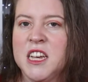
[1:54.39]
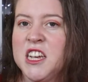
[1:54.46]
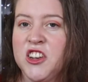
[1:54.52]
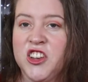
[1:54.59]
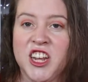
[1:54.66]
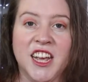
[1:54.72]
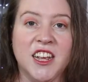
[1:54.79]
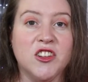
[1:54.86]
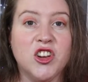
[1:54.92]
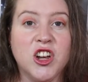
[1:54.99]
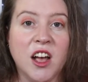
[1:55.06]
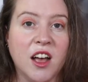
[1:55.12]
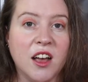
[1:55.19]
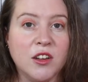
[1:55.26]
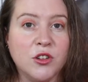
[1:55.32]
take
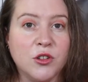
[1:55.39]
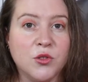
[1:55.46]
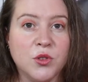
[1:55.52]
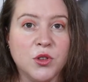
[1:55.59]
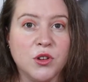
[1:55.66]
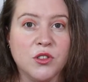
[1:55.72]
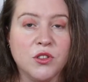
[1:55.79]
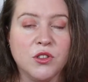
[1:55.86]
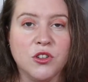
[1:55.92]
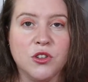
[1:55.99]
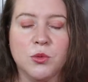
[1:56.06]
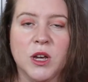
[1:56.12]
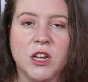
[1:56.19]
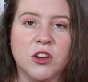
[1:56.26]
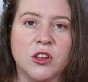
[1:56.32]
charge of certain
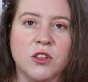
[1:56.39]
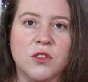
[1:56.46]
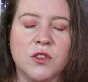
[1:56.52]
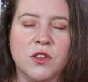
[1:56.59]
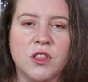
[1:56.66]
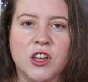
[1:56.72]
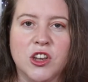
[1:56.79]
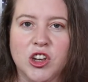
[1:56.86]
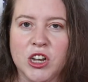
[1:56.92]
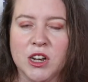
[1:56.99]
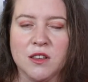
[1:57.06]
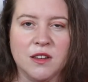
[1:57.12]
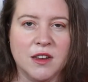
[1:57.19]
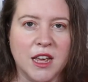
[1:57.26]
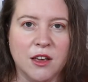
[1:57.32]
situations so that she
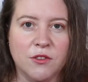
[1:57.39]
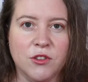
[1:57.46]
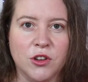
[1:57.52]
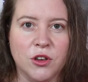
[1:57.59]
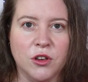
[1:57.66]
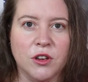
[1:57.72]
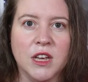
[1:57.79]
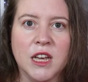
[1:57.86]
doesn't have to.